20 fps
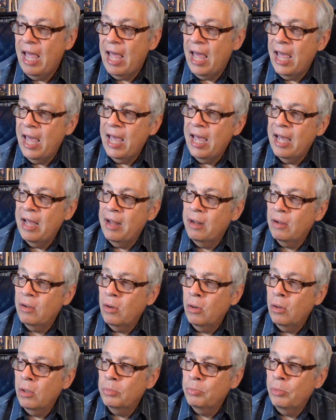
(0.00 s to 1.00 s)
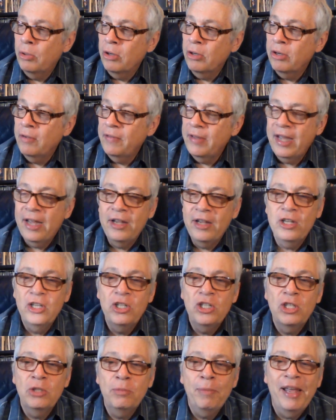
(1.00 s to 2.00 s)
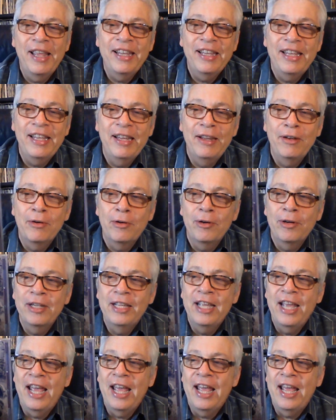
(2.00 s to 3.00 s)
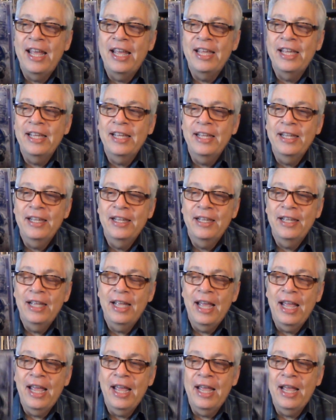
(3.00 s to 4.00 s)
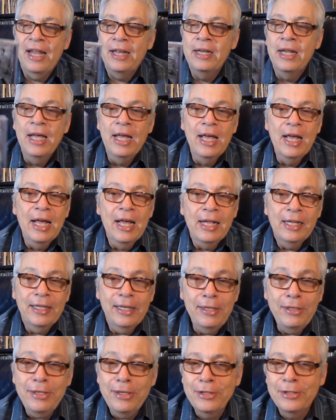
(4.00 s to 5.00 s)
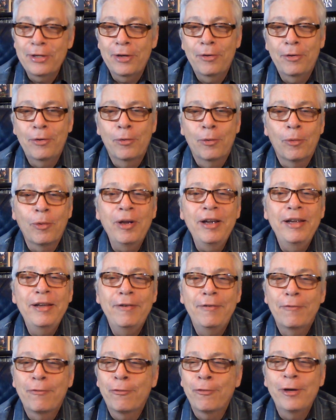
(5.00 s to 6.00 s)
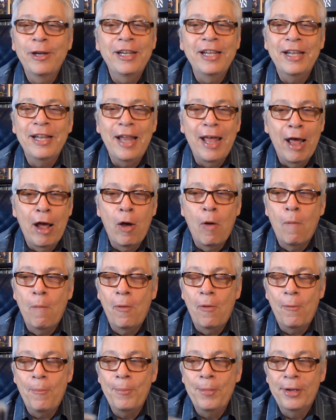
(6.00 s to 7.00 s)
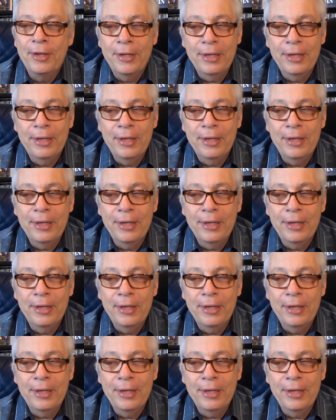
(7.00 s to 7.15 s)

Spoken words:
and of course part of that is Spanky and her gang, and this is a great freaking album.